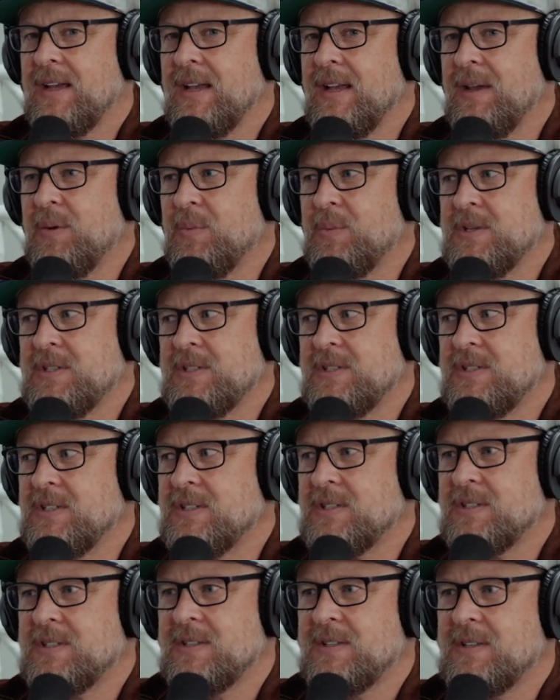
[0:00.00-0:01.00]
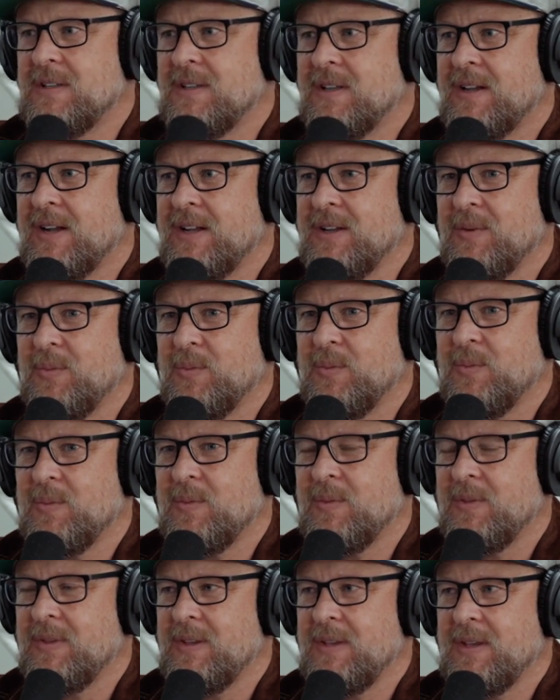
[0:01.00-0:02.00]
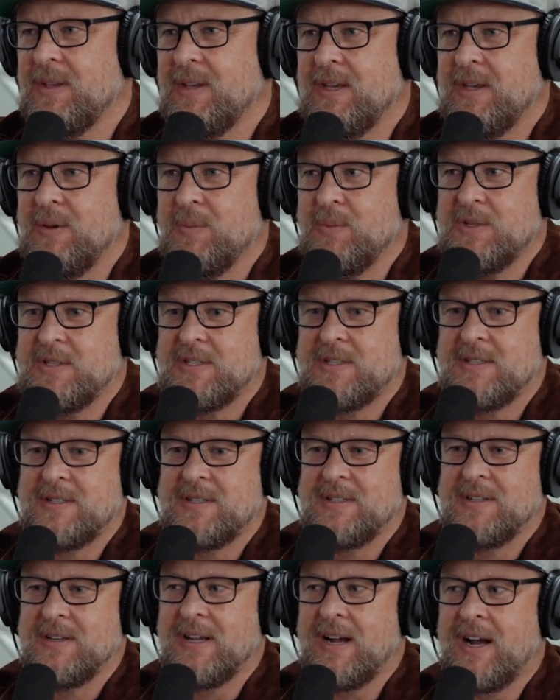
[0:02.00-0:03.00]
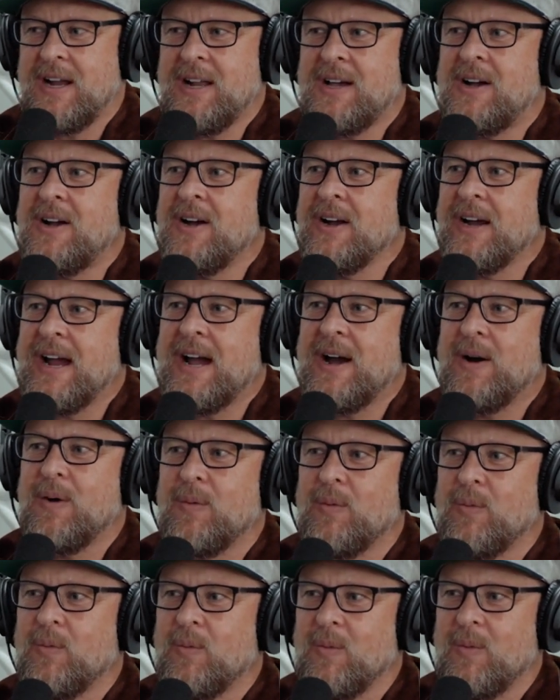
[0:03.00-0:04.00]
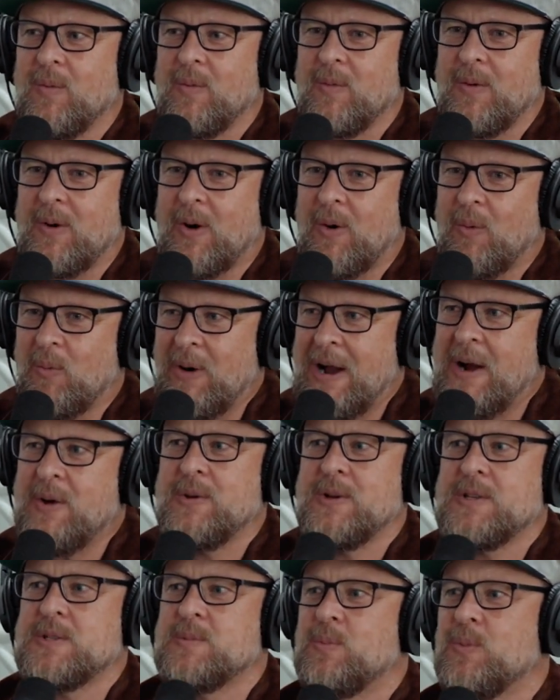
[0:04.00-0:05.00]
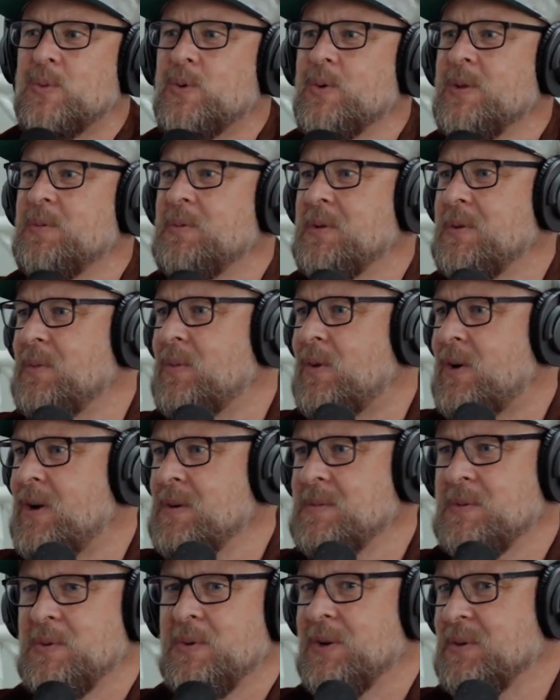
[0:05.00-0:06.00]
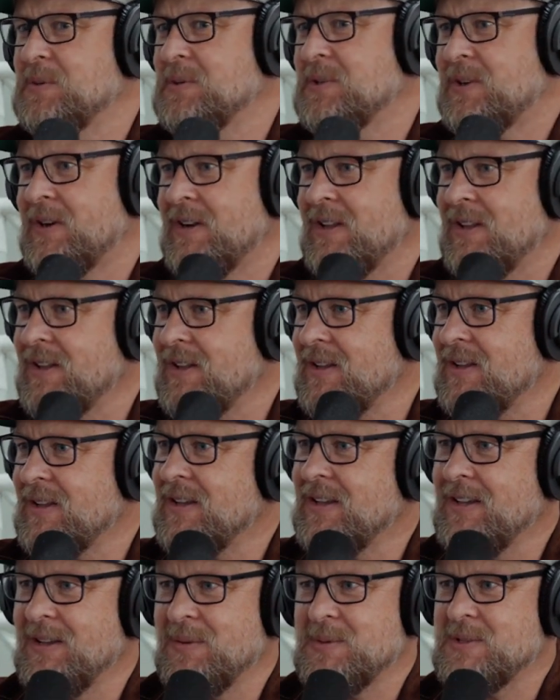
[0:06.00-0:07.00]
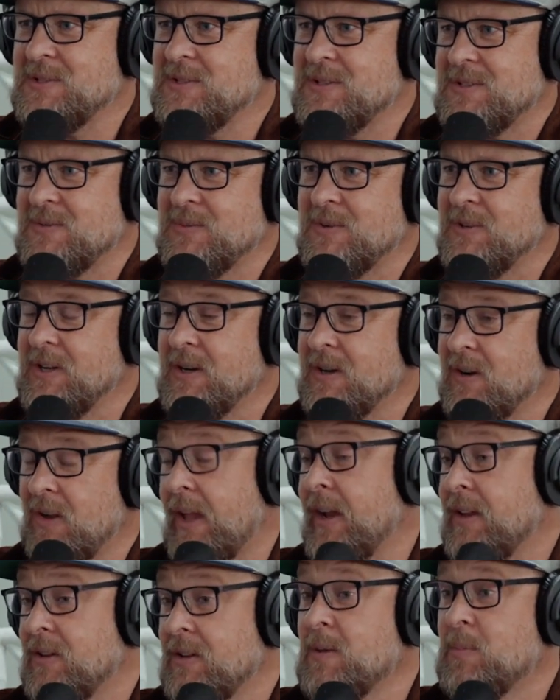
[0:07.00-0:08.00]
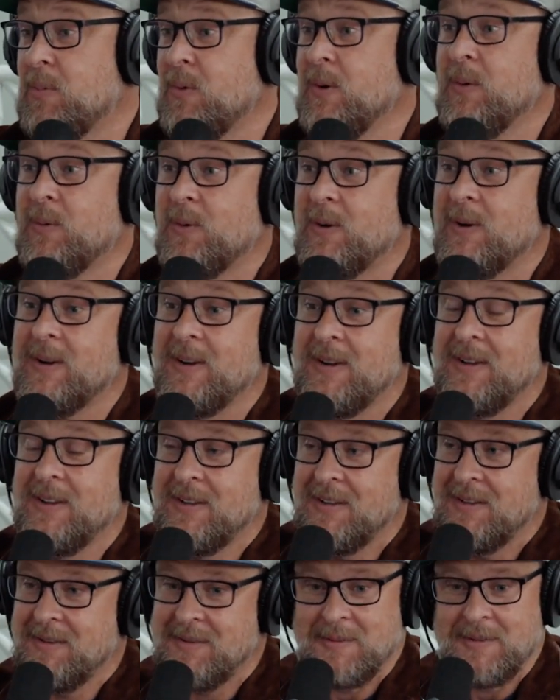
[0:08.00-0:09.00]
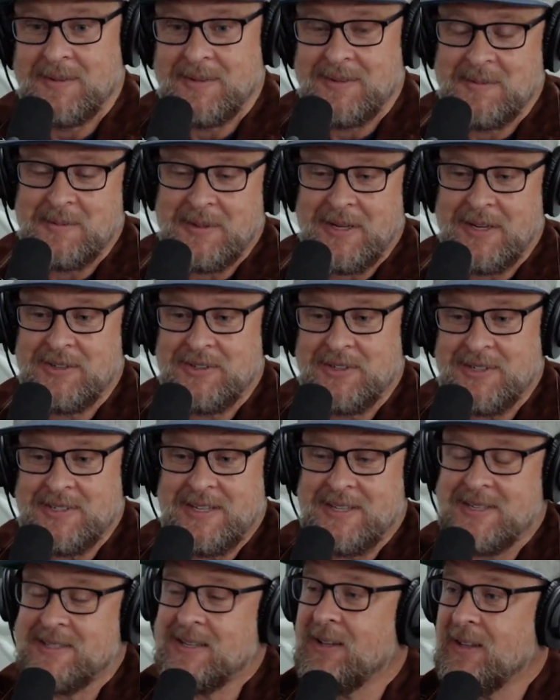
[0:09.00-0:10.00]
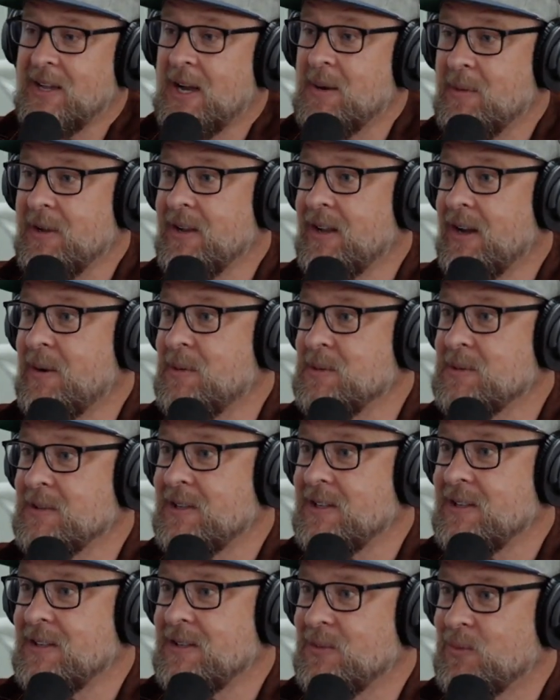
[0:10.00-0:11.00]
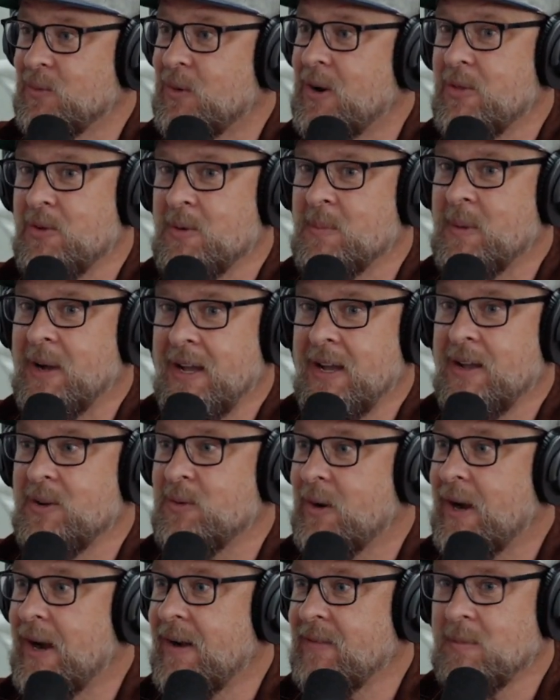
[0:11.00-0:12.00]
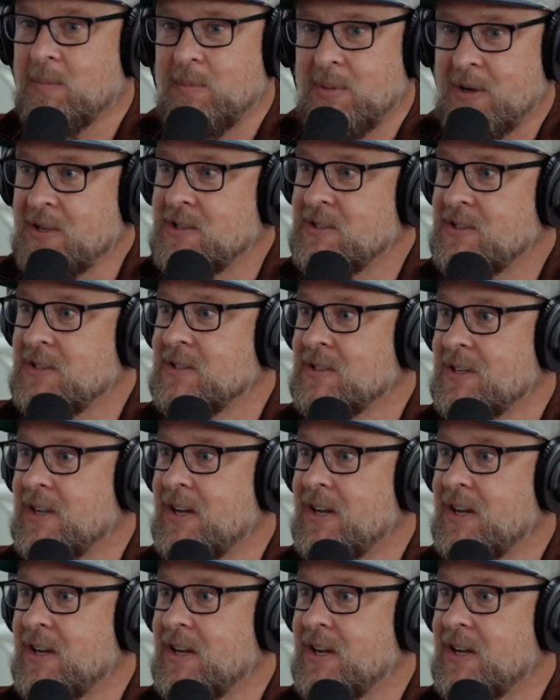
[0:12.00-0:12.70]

it was just he was kind of hung out around us more than we would want him to because he was trying to like, it was just really like to the point where I mean I shouldn't say this out loud, but I was like running through my head, do I have to punch this